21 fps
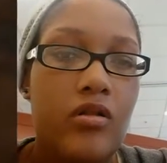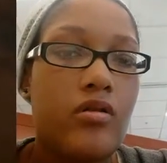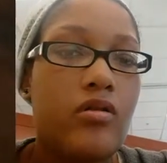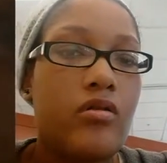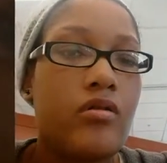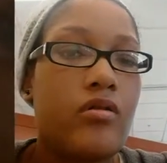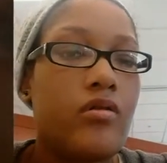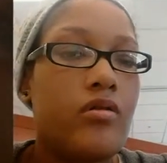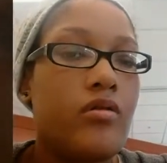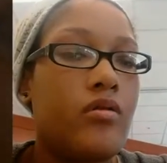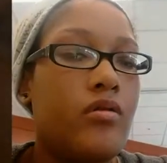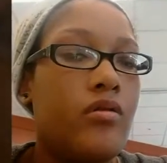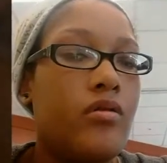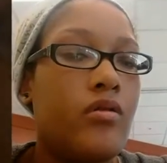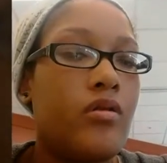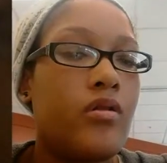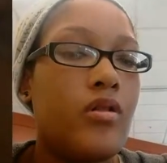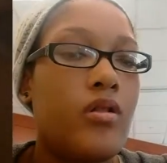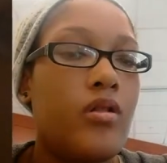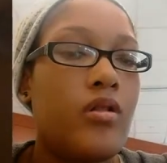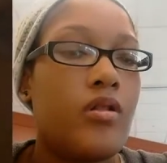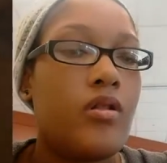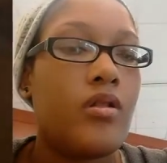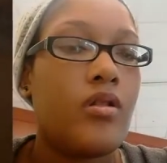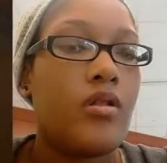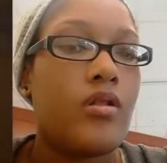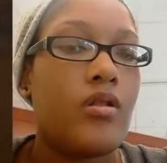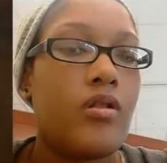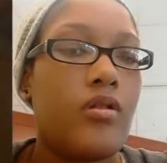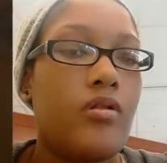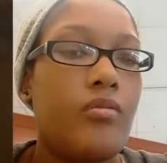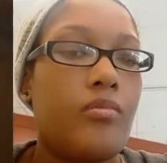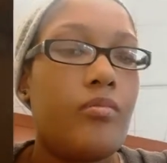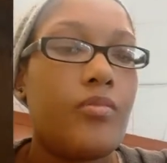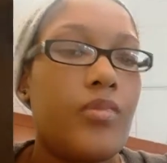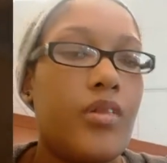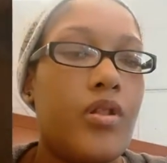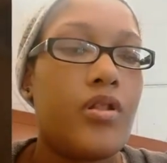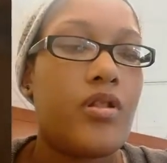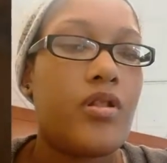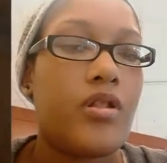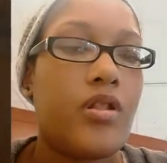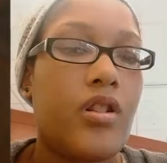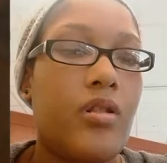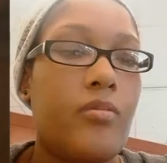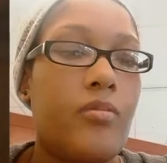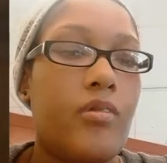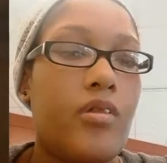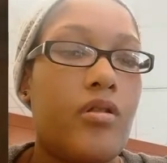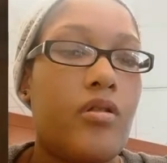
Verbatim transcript: Hit it one time. That is the camera.